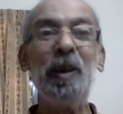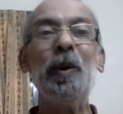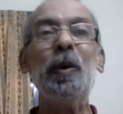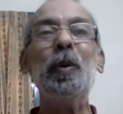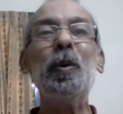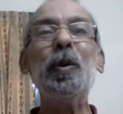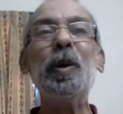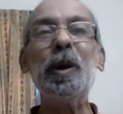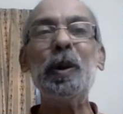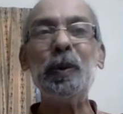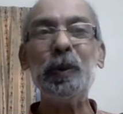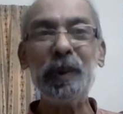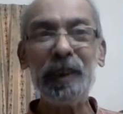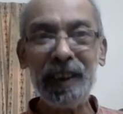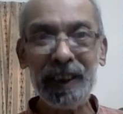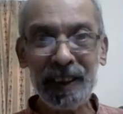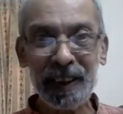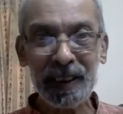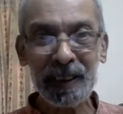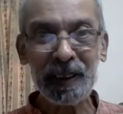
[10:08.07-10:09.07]
O
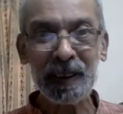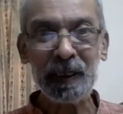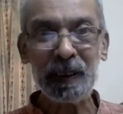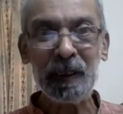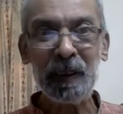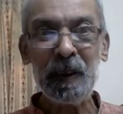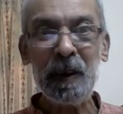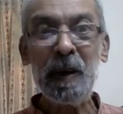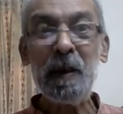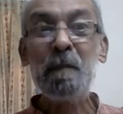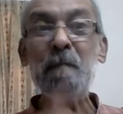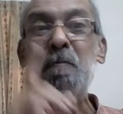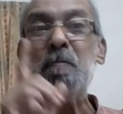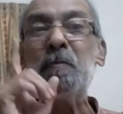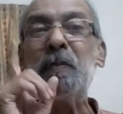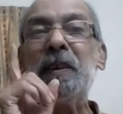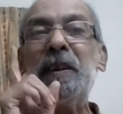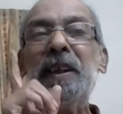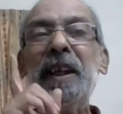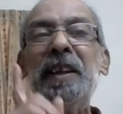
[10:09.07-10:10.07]
Kaunteya,
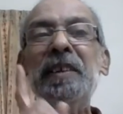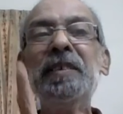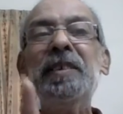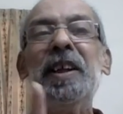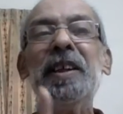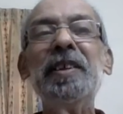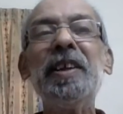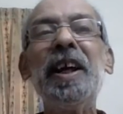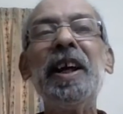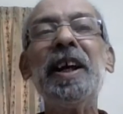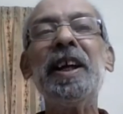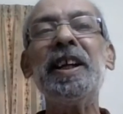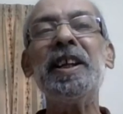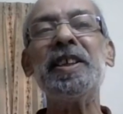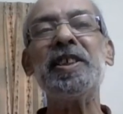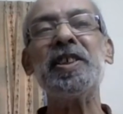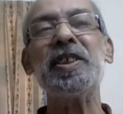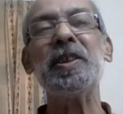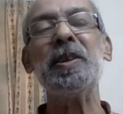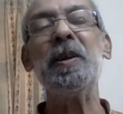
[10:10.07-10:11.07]
get
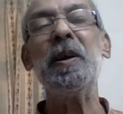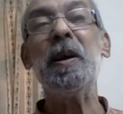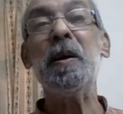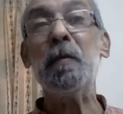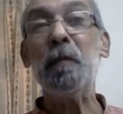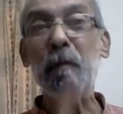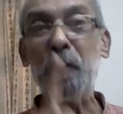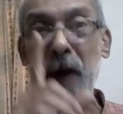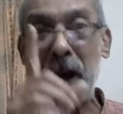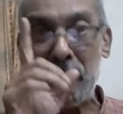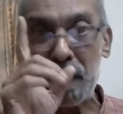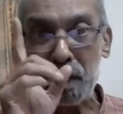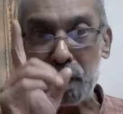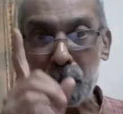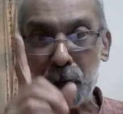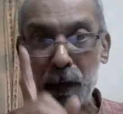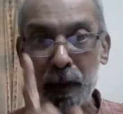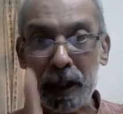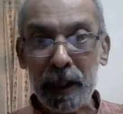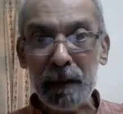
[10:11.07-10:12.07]
detached and
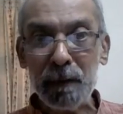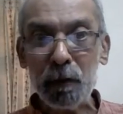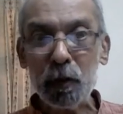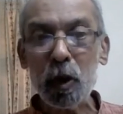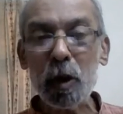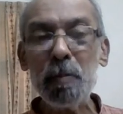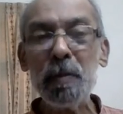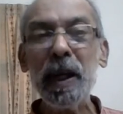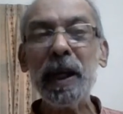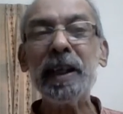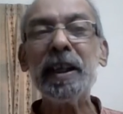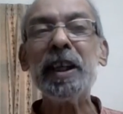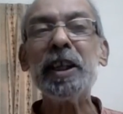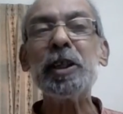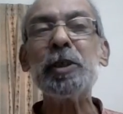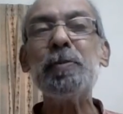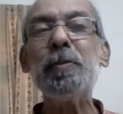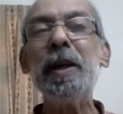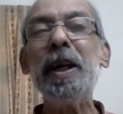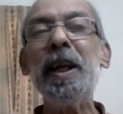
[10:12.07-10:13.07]
free from
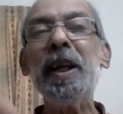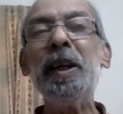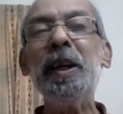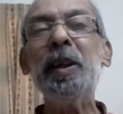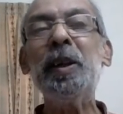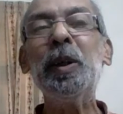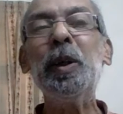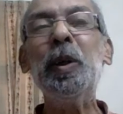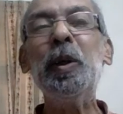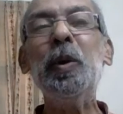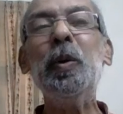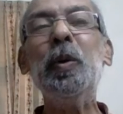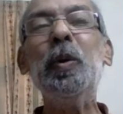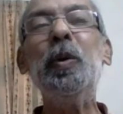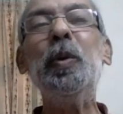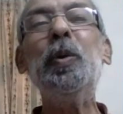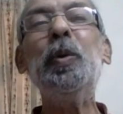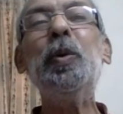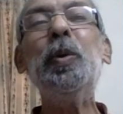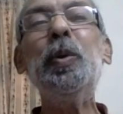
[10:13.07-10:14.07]
attachment,
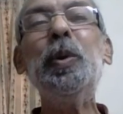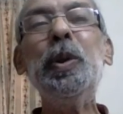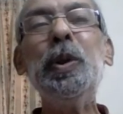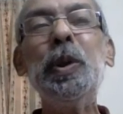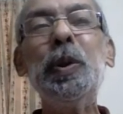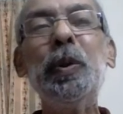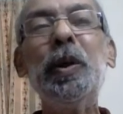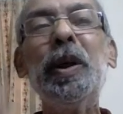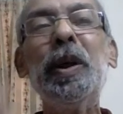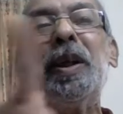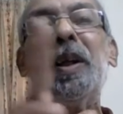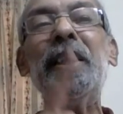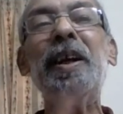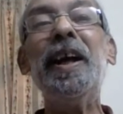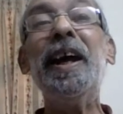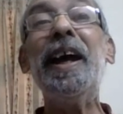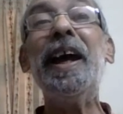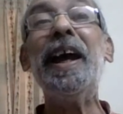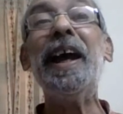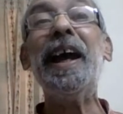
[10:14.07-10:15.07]
do your
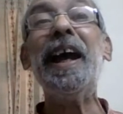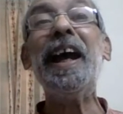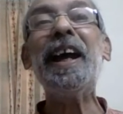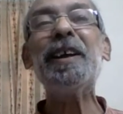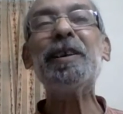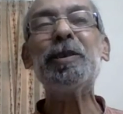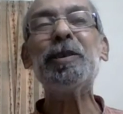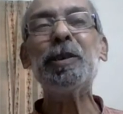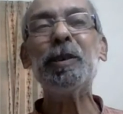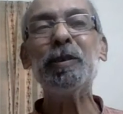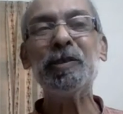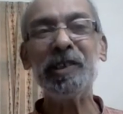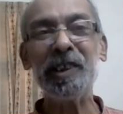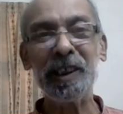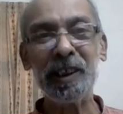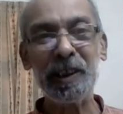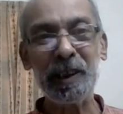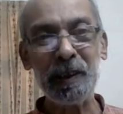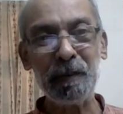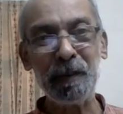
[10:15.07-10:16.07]
act of
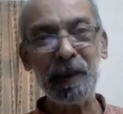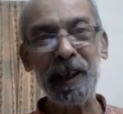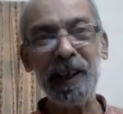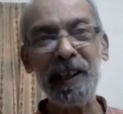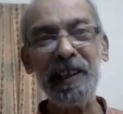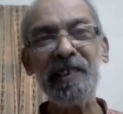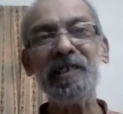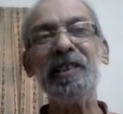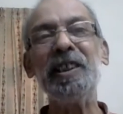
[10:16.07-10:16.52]
sacrifice